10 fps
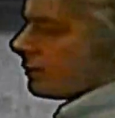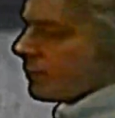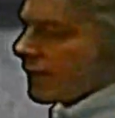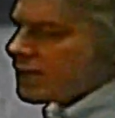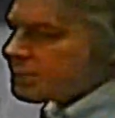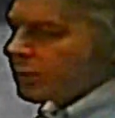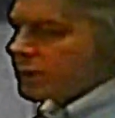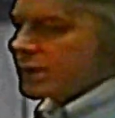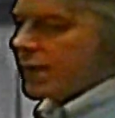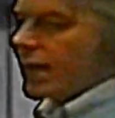he's
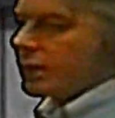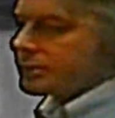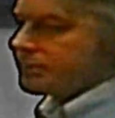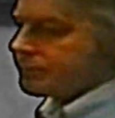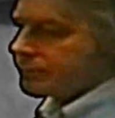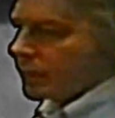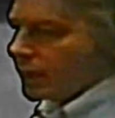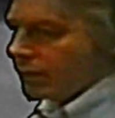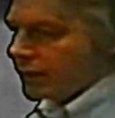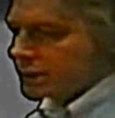pointing out
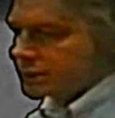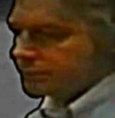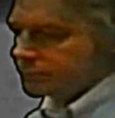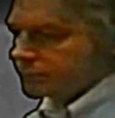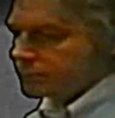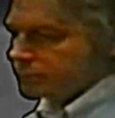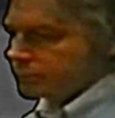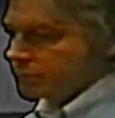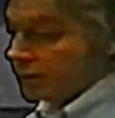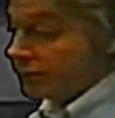that,
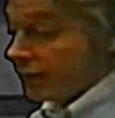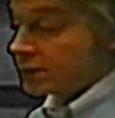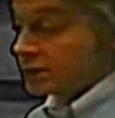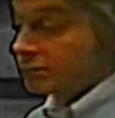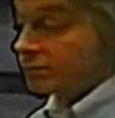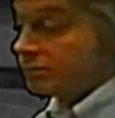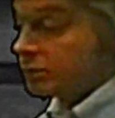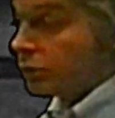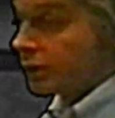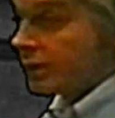in fact, he's
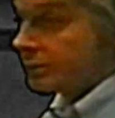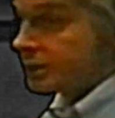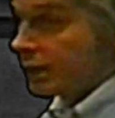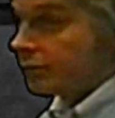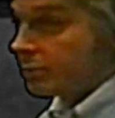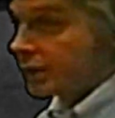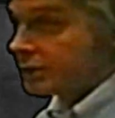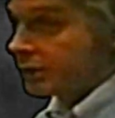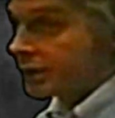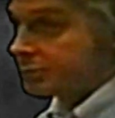talking himself about his
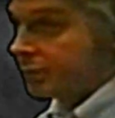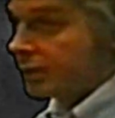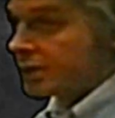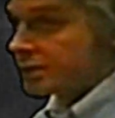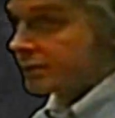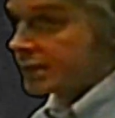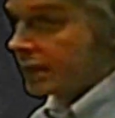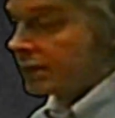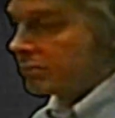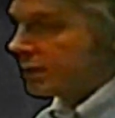own experience of
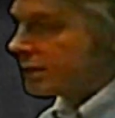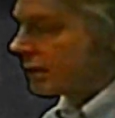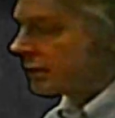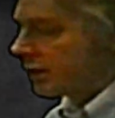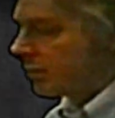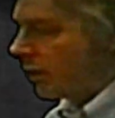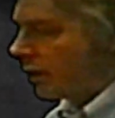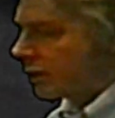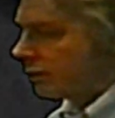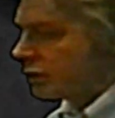attending meetings in
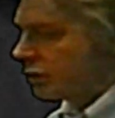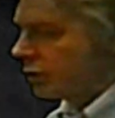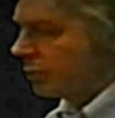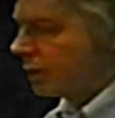America and Europe,